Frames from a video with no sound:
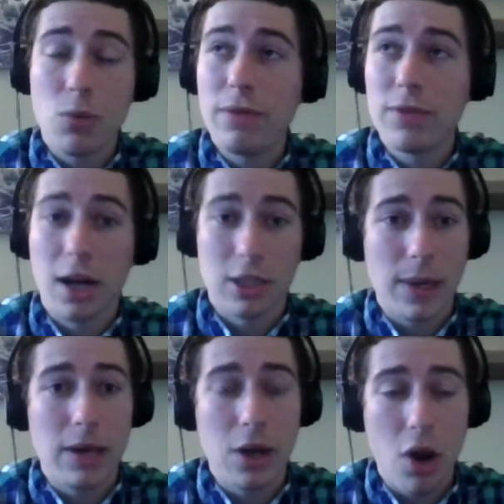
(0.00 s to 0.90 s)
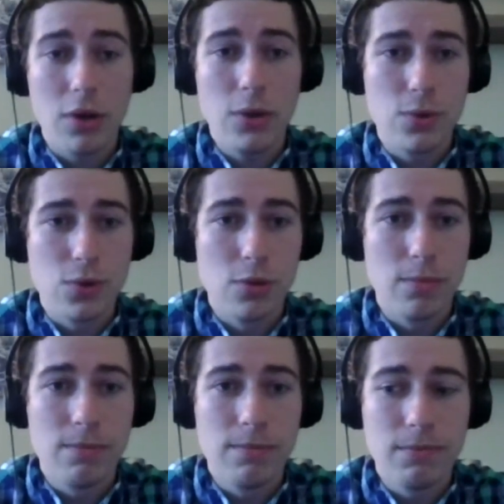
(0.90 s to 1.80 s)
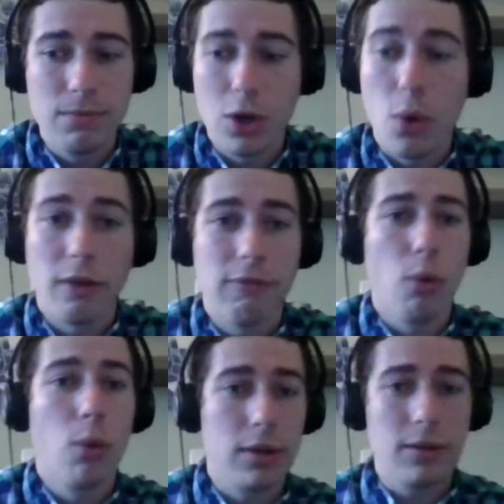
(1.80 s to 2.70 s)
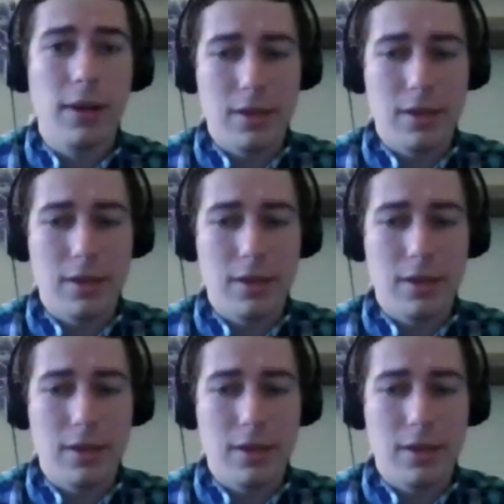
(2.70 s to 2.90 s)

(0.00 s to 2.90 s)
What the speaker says: we've talked about it in our newsroom going forward.